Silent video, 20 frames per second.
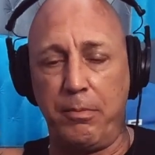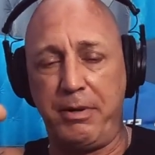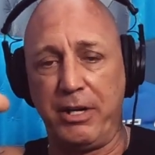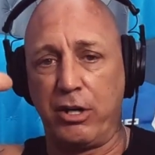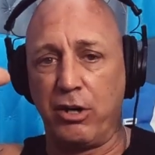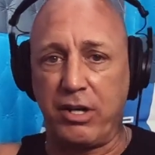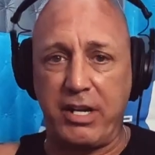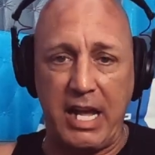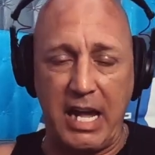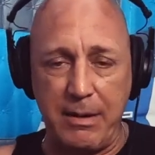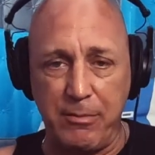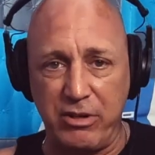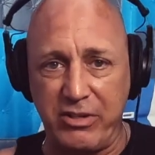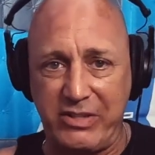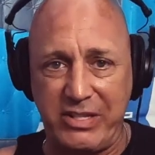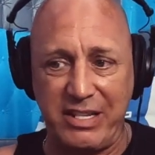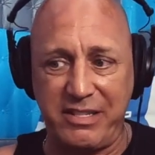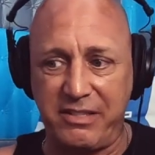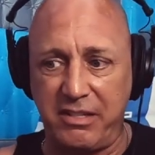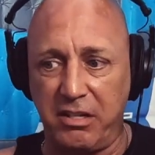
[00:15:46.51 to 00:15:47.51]
a bigger camera
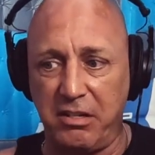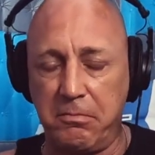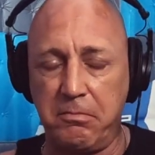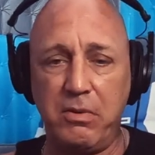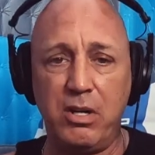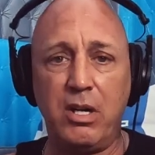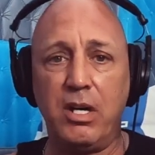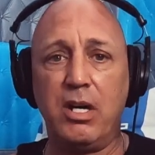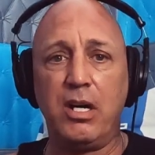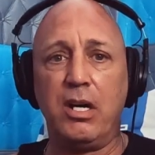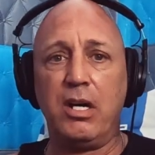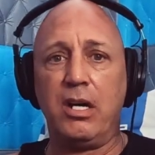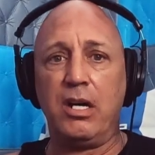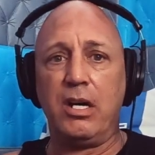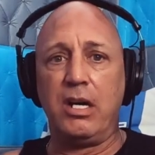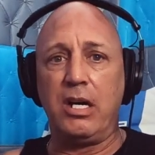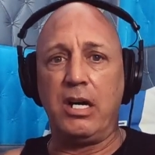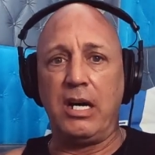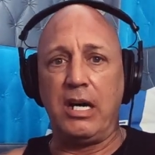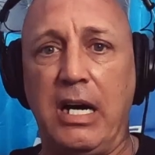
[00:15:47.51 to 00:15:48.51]
system,
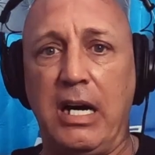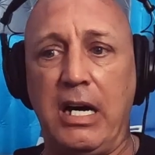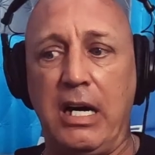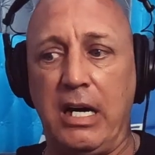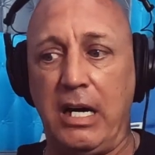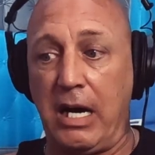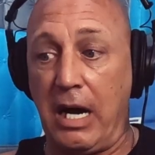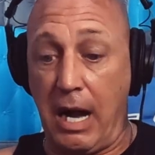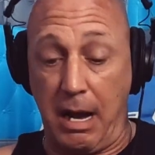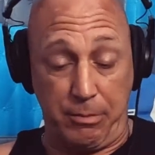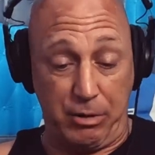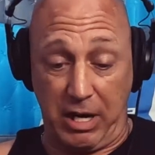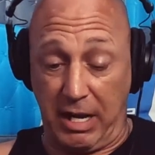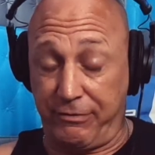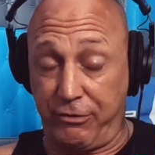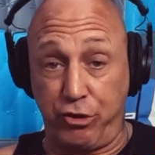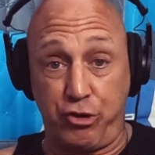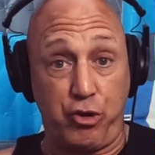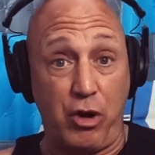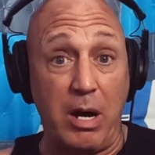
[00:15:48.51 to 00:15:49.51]
I'm going to
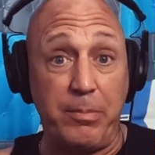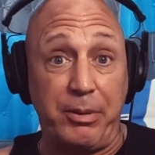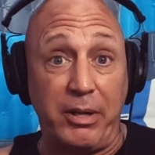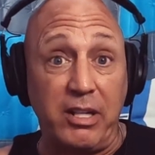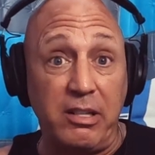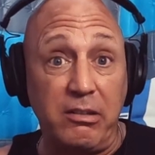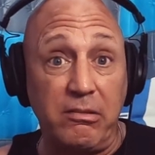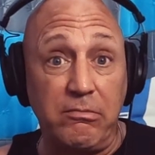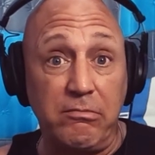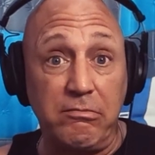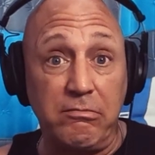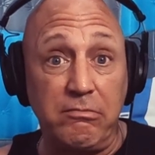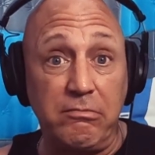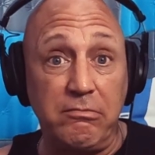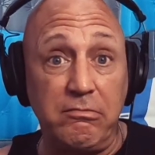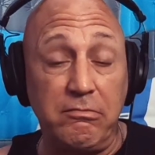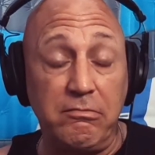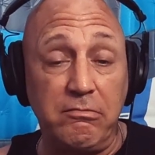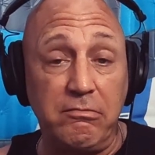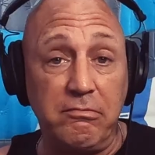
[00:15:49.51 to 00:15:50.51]
have to drop it.
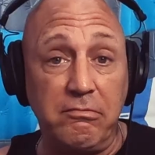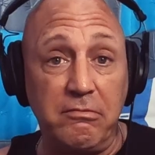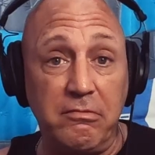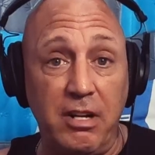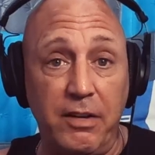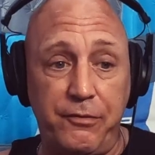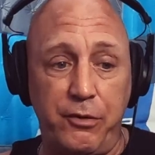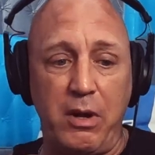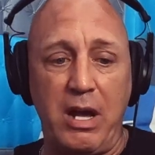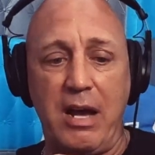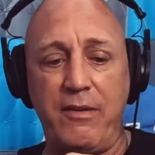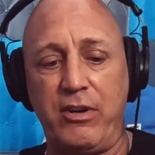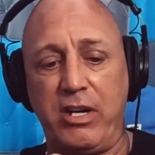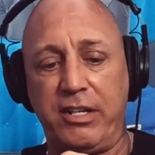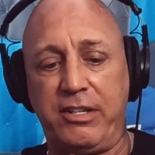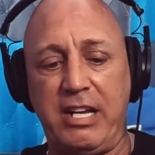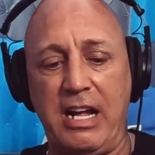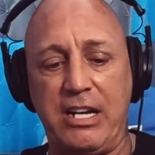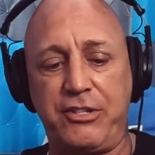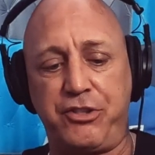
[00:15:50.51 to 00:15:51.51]
If you have it
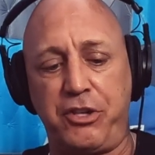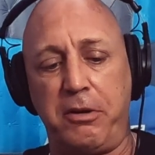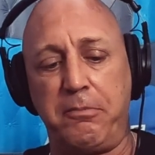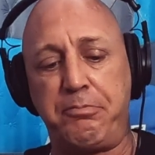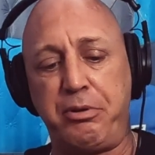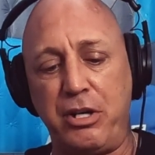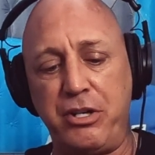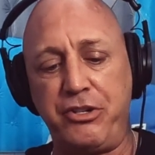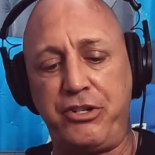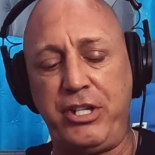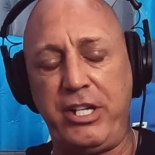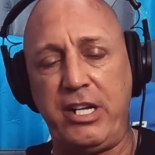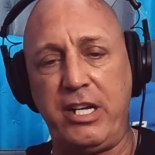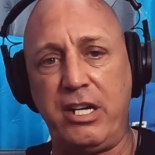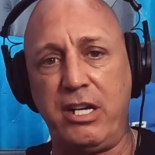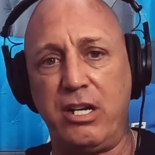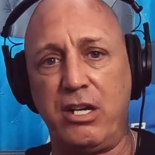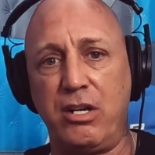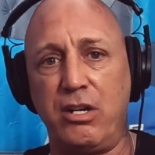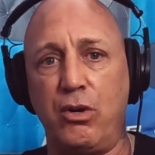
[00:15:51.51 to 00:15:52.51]
attached on a bungee
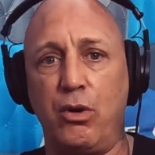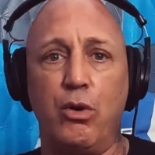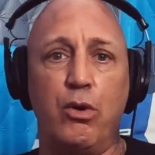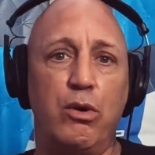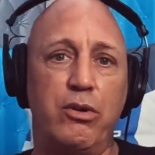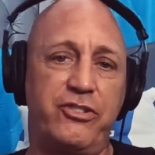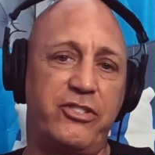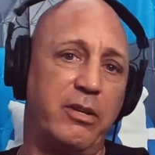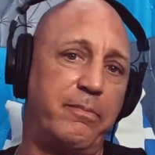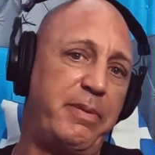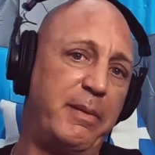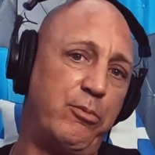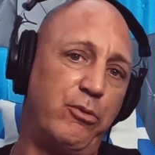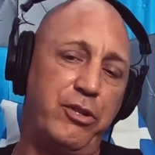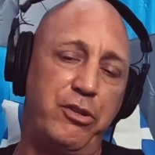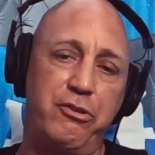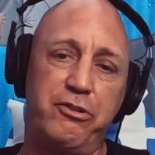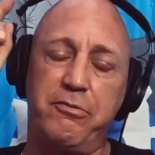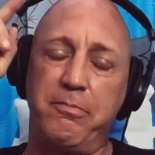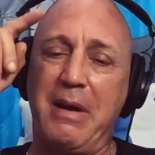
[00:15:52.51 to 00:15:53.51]
here, or some
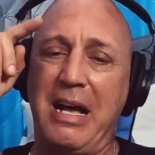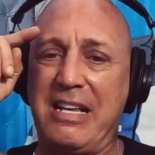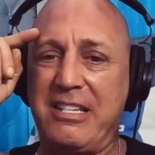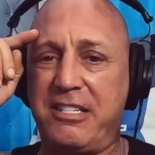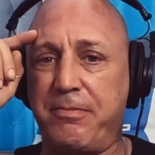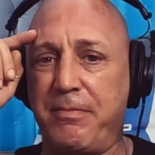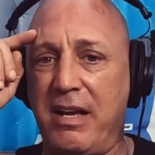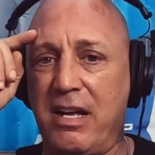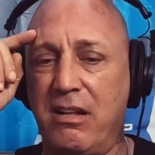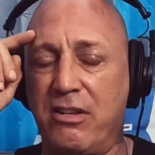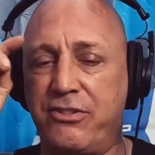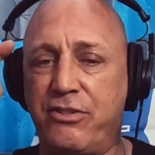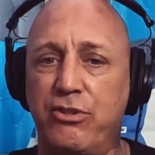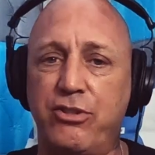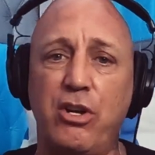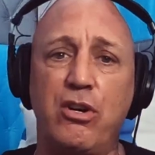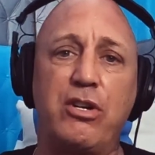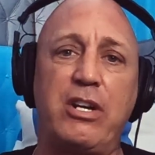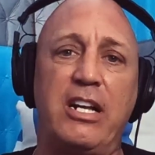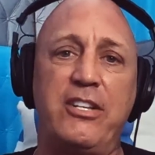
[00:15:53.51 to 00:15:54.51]
people use mass mounts,
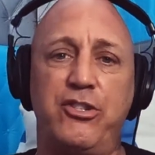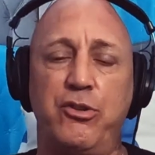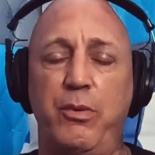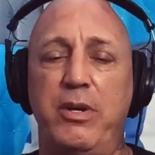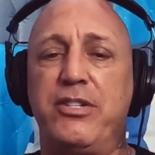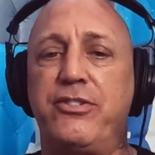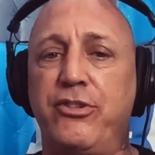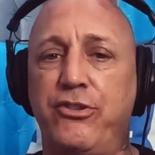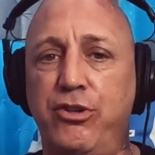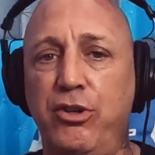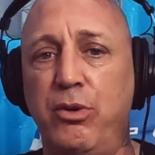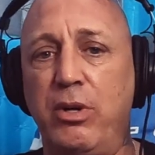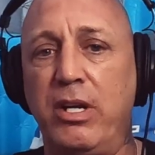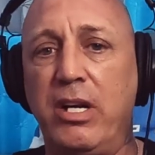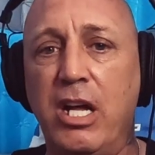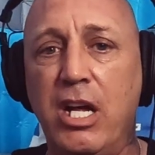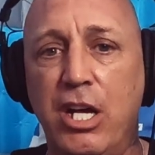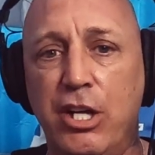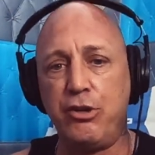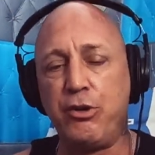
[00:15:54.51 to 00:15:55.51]
there's all kinds of ways to do
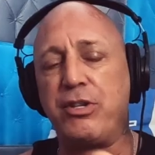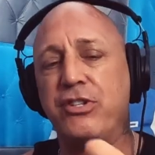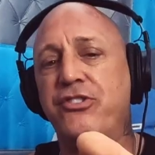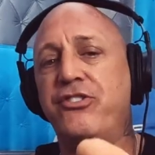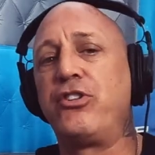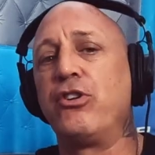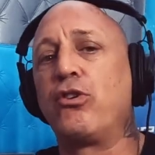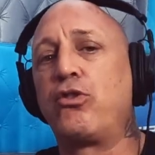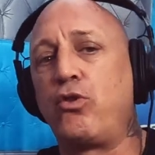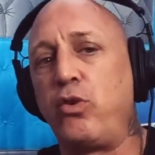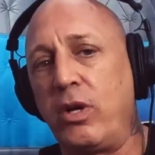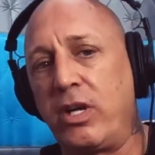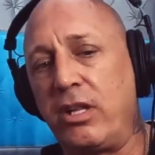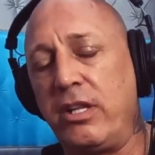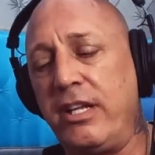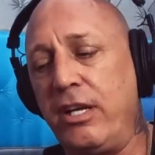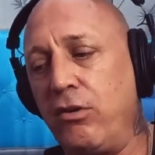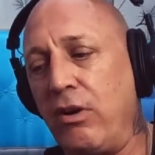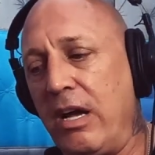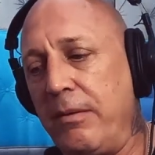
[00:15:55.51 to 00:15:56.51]
it. You can still
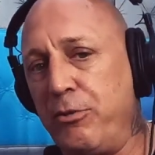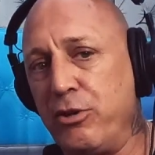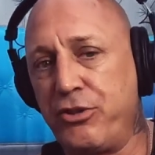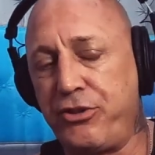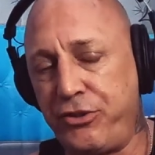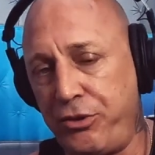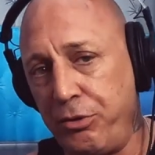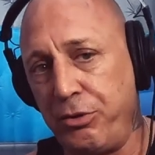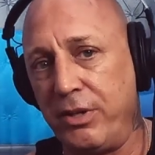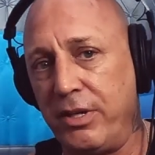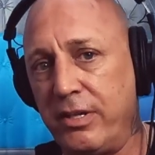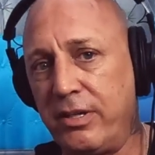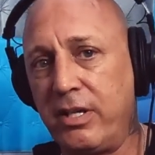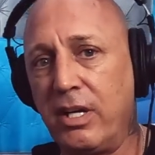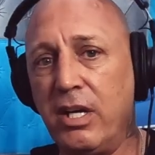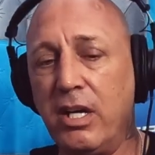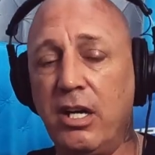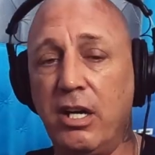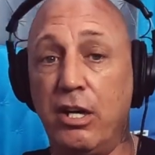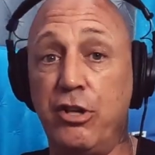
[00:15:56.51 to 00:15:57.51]
quickly grab your student.
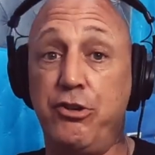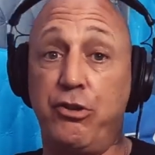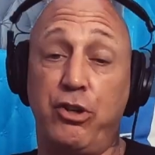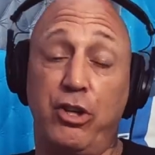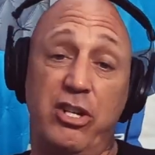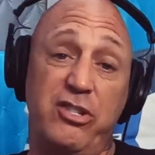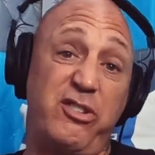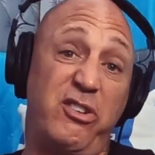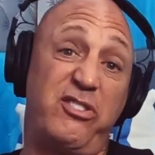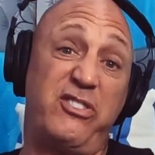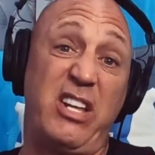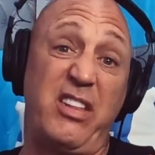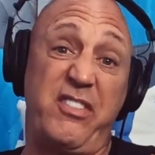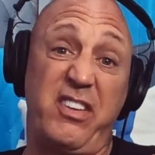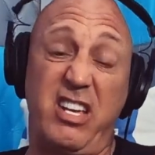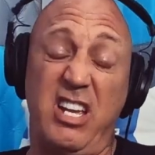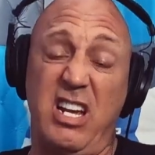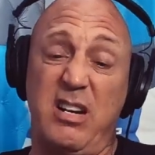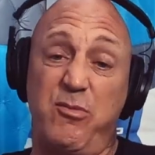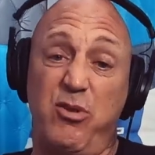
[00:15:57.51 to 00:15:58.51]
You can also set
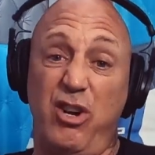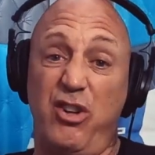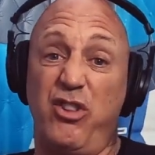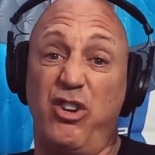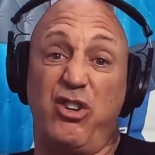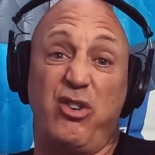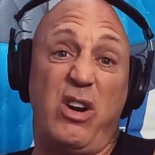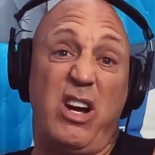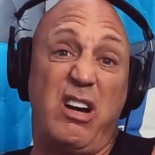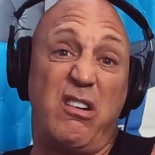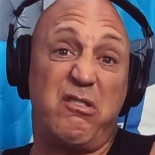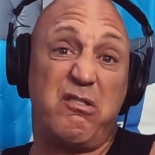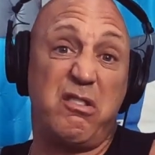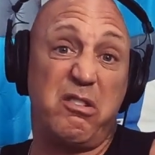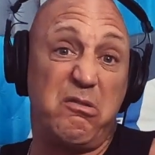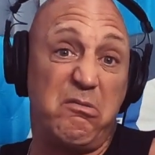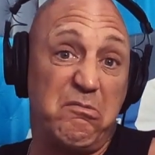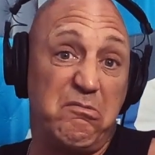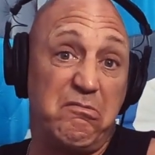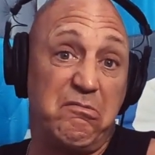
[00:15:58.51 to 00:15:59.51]
the camera on the ground,
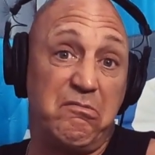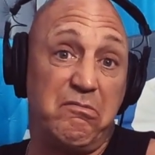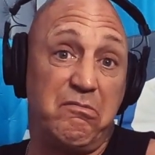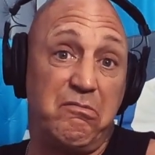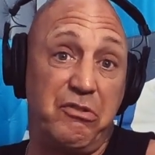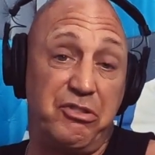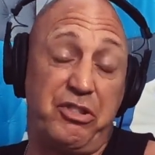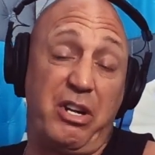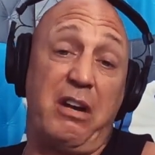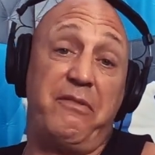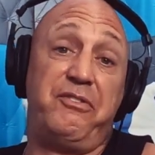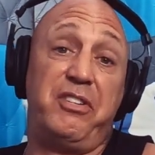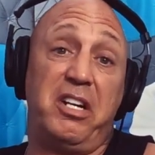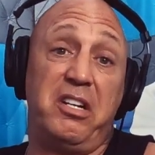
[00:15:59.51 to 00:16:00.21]
which I've